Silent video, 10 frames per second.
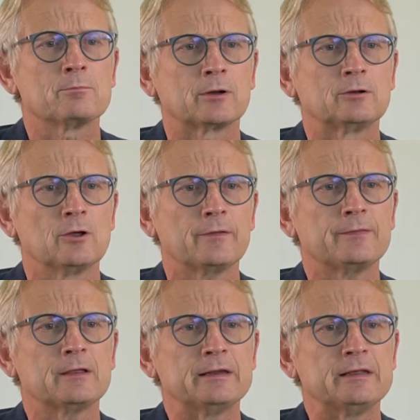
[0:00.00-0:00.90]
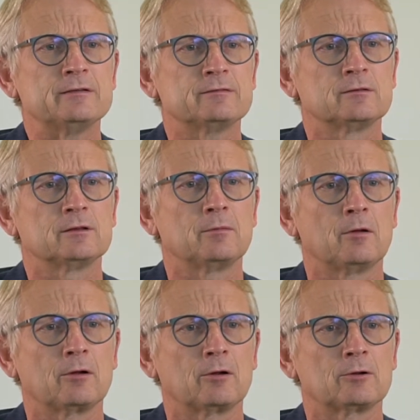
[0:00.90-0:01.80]
but not the least the
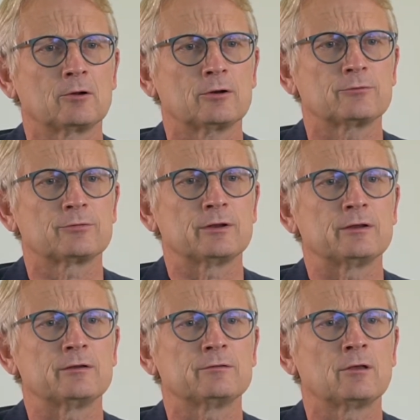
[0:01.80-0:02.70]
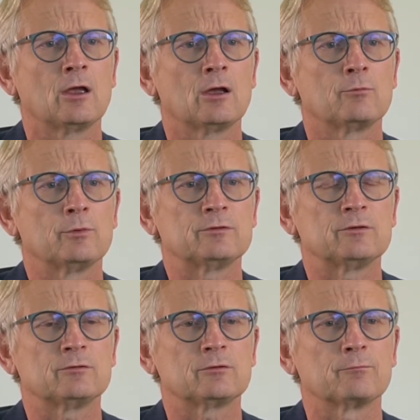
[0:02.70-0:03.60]
countries which
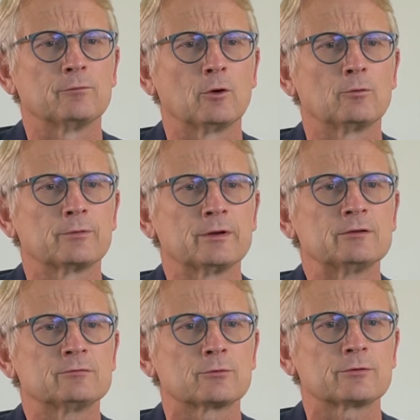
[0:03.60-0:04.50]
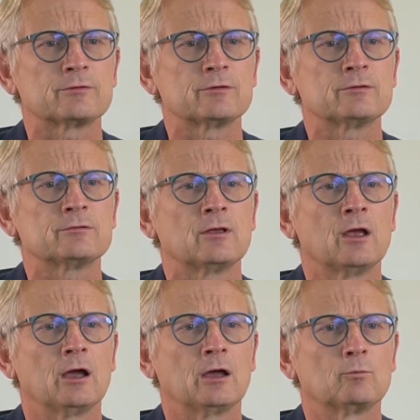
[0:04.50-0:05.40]
is of low resources
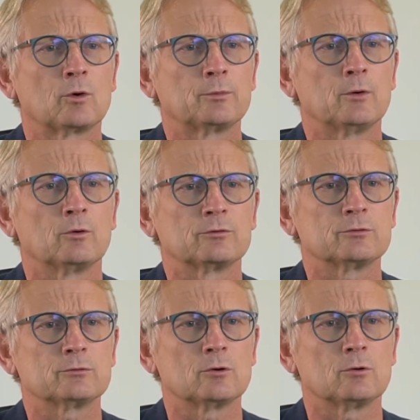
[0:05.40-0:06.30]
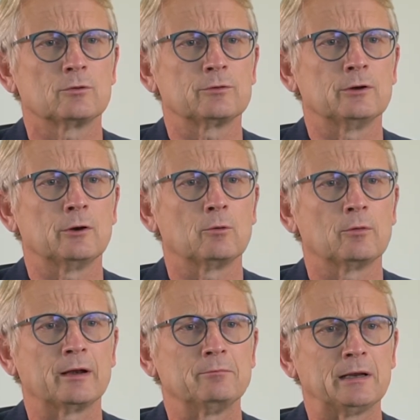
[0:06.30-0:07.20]
and what we also call the
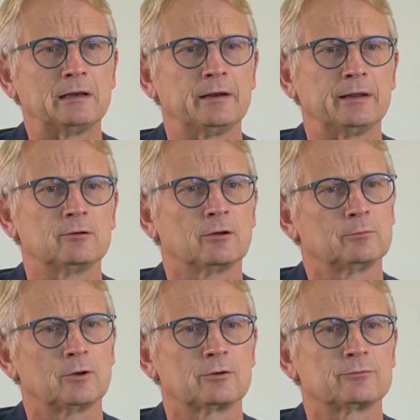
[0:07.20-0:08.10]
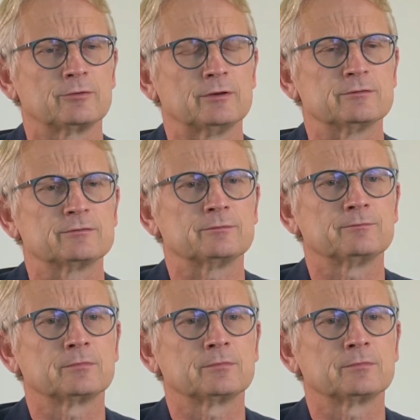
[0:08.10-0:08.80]
low and middle income countries.